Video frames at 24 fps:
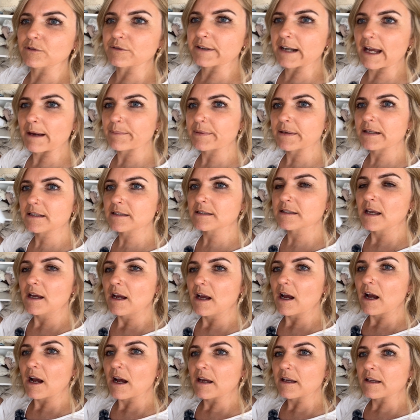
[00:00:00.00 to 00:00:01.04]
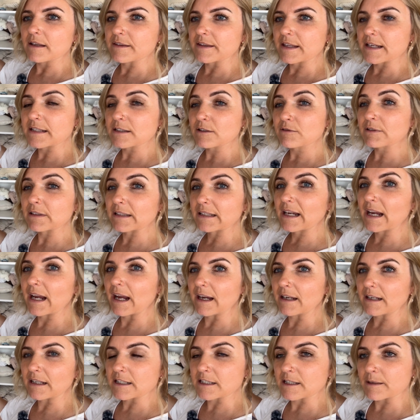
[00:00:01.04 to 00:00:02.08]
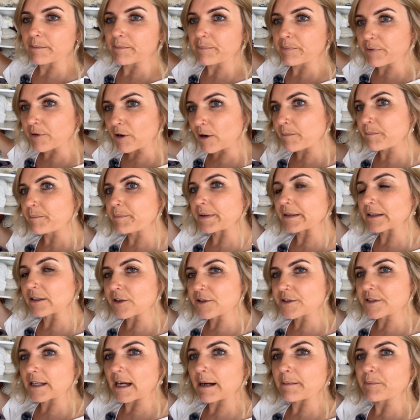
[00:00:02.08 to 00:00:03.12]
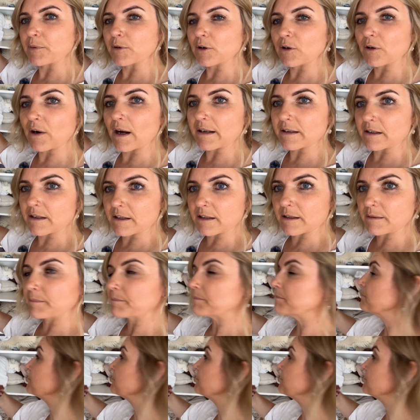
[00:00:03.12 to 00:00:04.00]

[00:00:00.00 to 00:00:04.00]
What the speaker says: nappies. These are really handy to prop pillows up or under the